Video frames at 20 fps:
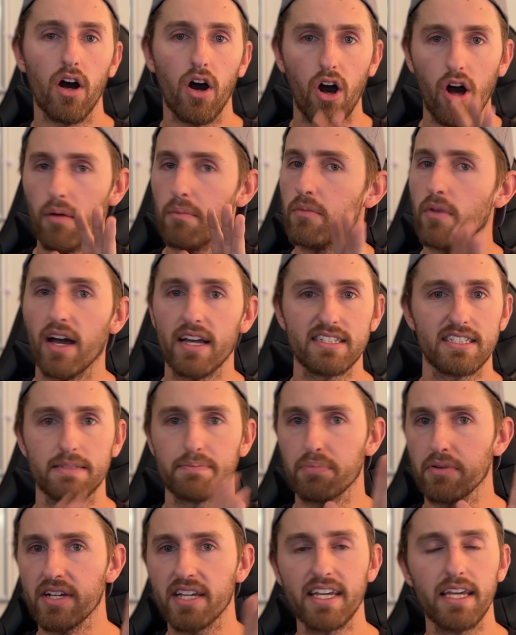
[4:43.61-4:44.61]
Hop, nice
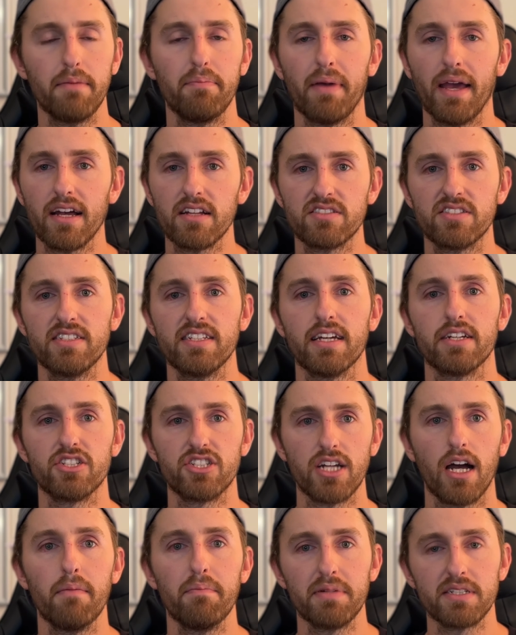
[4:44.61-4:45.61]
springy, bouncy. A
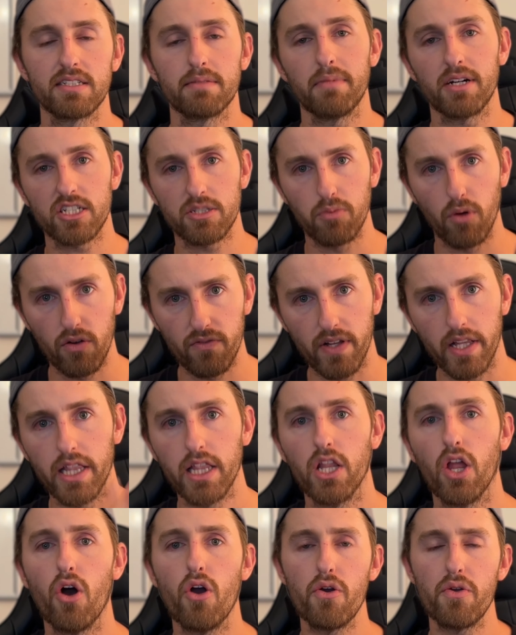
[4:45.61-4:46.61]
jump is a much more of a
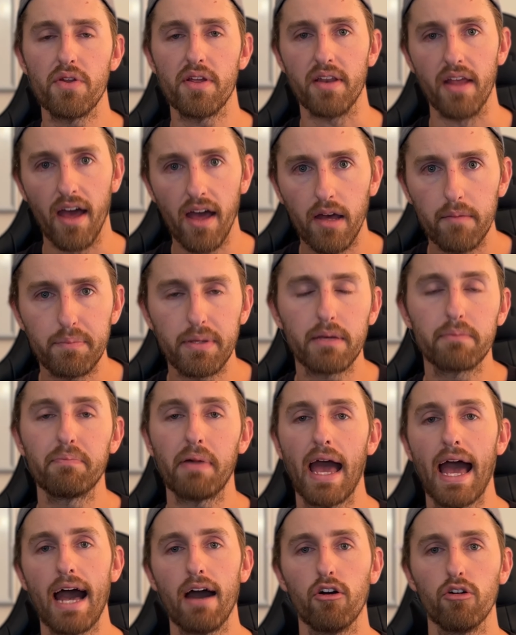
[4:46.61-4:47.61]
loaded, big
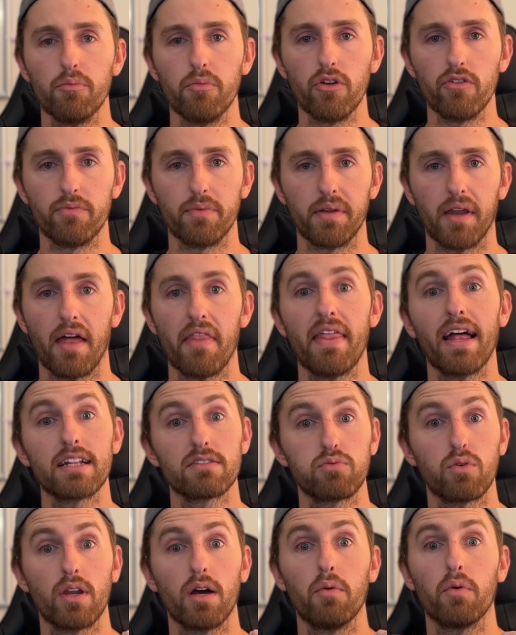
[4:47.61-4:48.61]
power movement, and
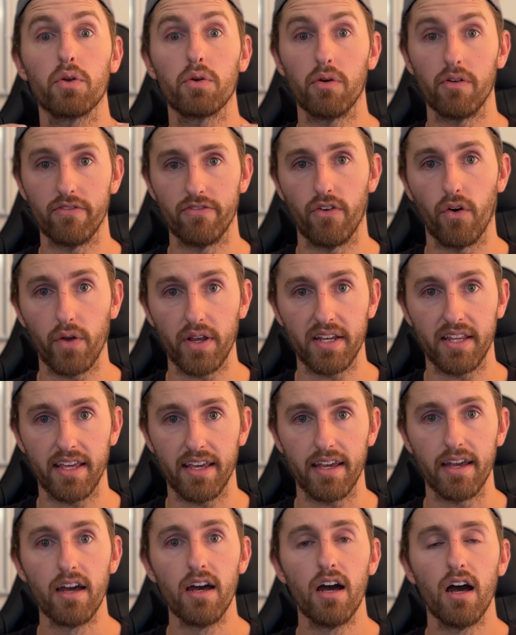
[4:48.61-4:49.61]
that's what I want to avoid
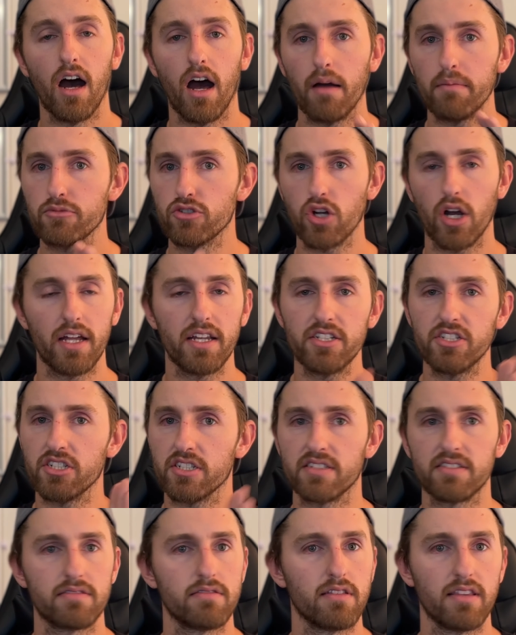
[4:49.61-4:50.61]
here. I'm trying to
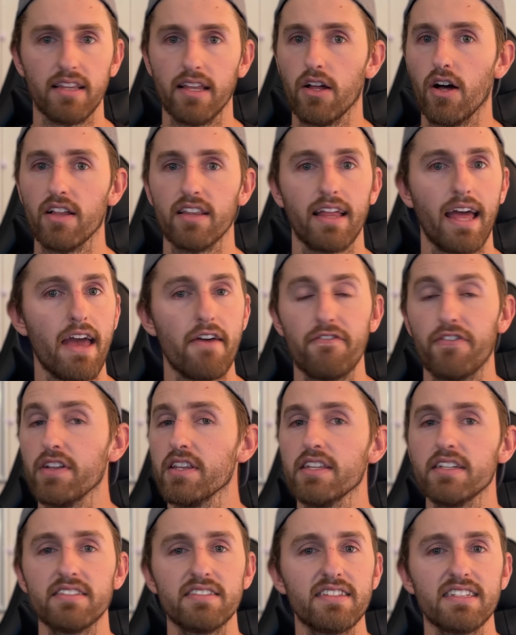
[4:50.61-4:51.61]
just
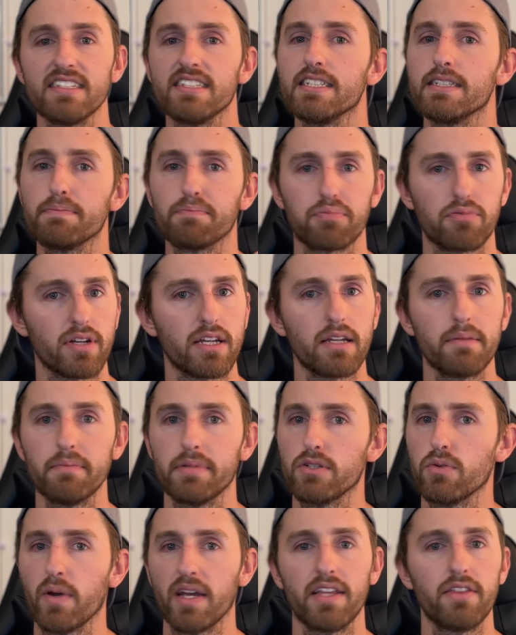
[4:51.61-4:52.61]
effortlessly spring
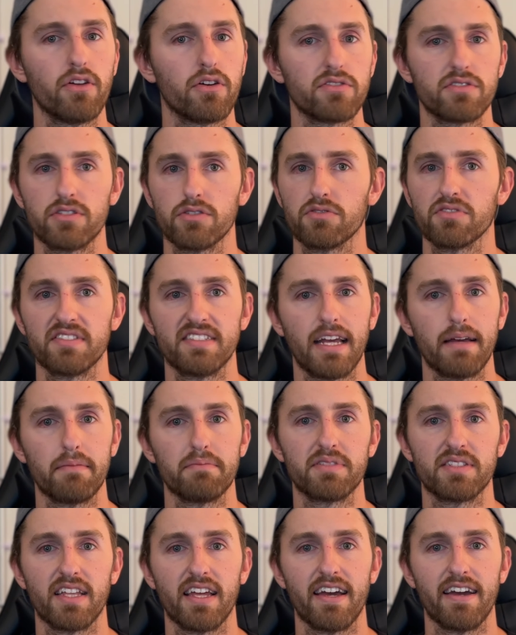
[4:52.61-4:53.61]
between those little
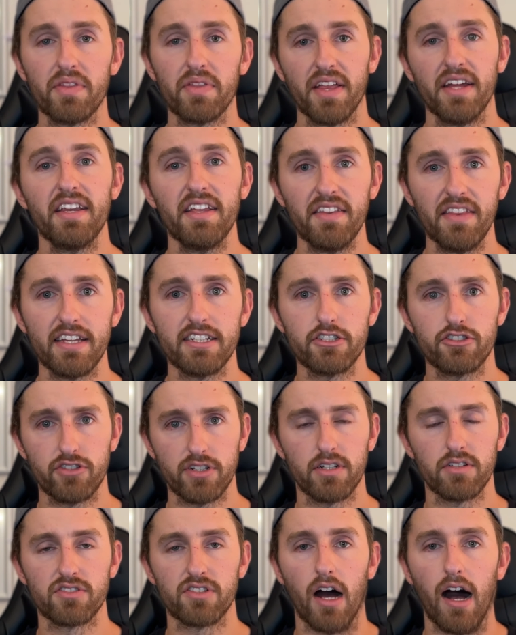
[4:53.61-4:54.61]
steps there. With any of these
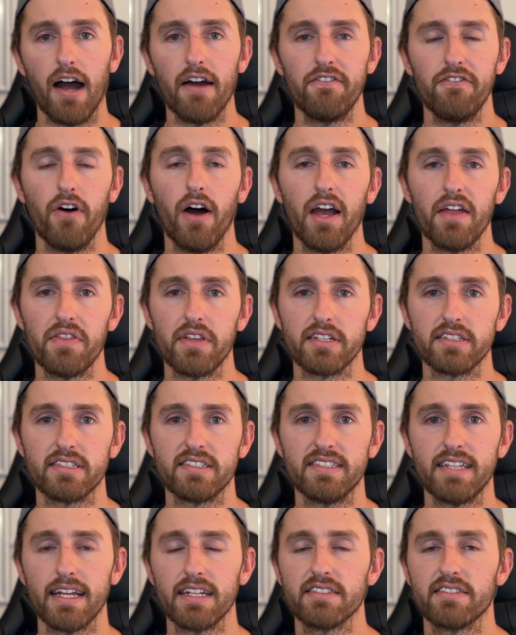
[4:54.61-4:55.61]
drills, I find that
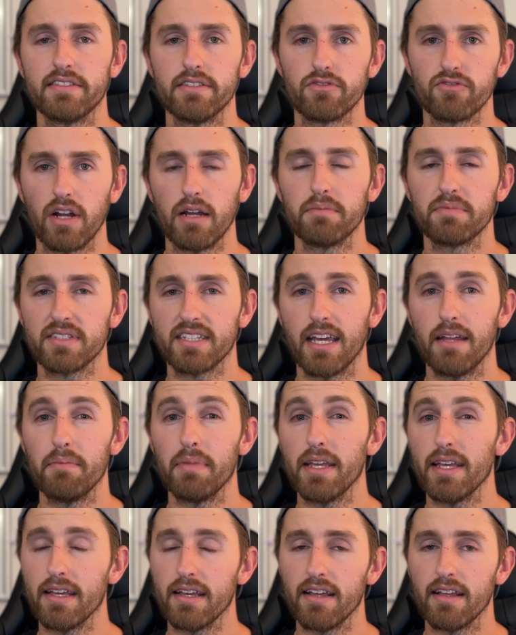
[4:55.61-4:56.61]
sets and reps can
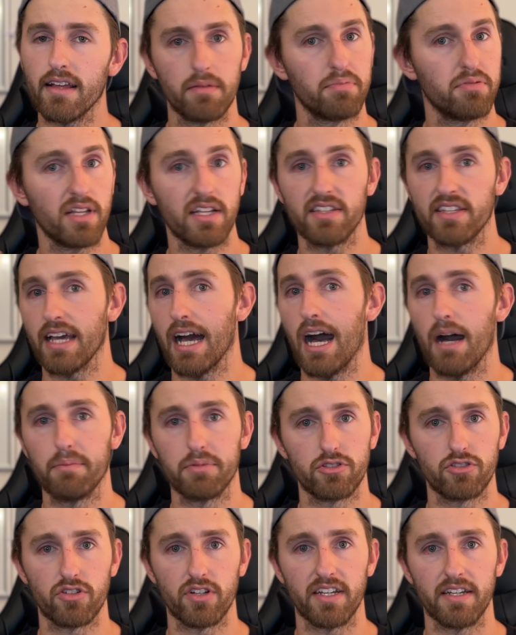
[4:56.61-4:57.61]
be completely
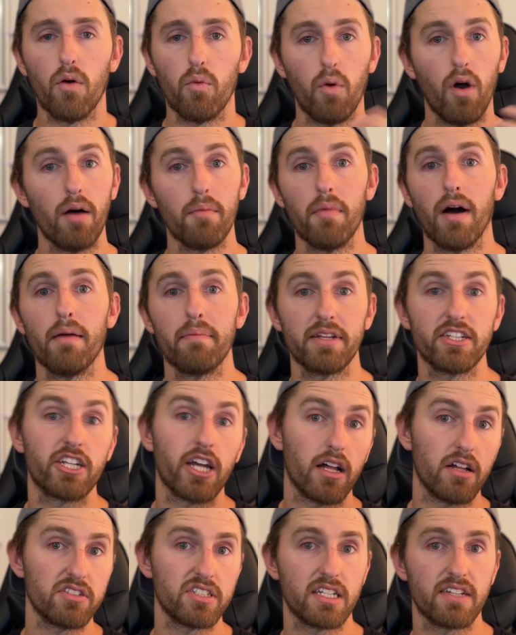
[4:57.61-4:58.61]
arbitrary. What might be
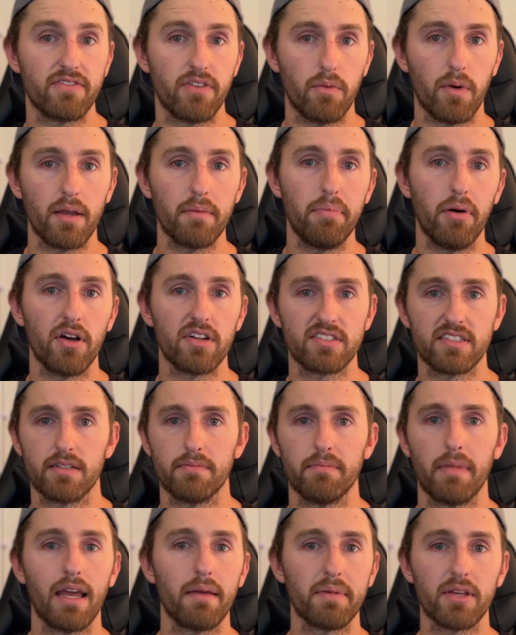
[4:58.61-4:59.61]
challenging for one
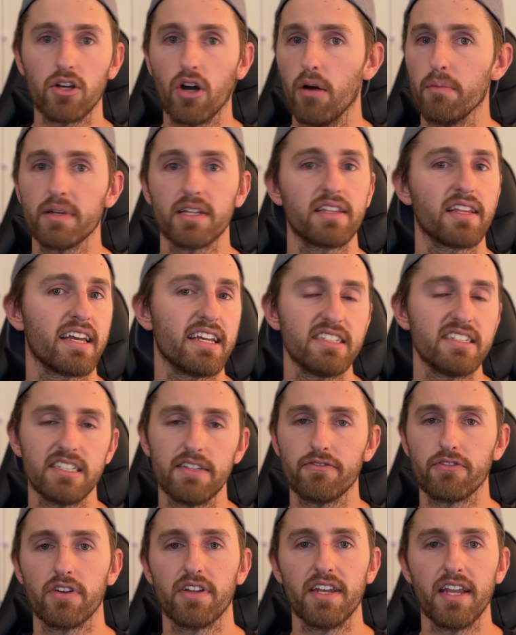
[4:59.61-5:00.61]
person may be comically easy
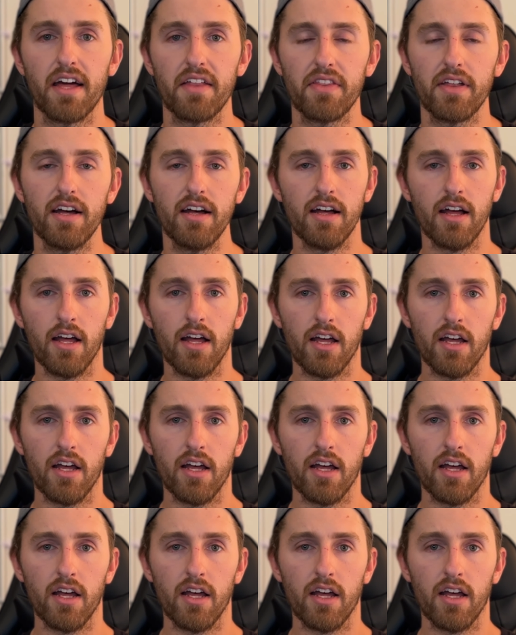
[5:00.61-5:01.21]
for another.